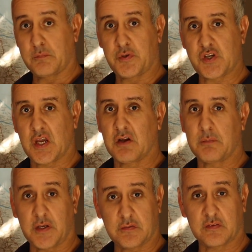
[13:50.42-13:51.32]
a Pajero,
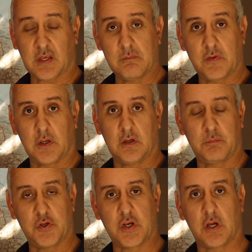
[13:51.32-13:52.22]
but it's the same thing in the
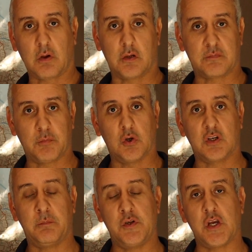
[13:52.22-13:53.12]
Pajero
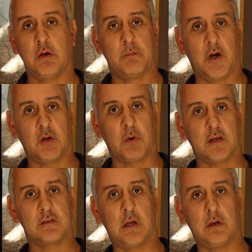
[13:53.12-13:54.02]
Sport. The Pajero, by the way,
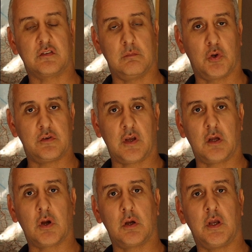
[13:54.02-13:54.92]
is known as the
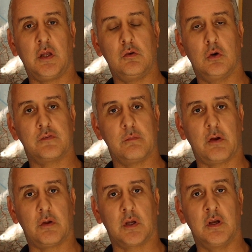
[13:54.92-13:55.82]
Montero in North
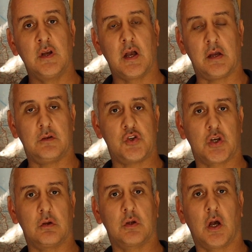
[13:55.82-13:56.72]
America, and the
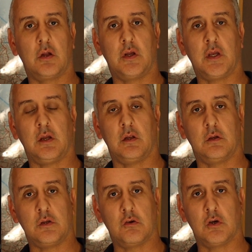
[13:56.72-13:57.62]
Shogun in
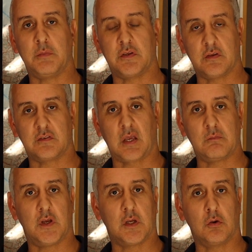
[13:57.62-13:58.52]
Europe. It's the same
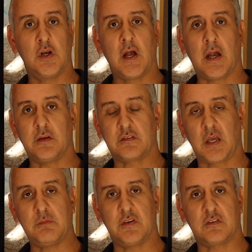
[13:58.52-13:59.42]
vehicle, and the
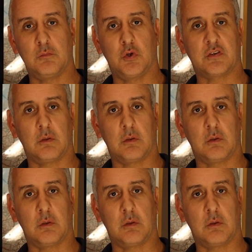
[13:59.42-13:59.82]
same system also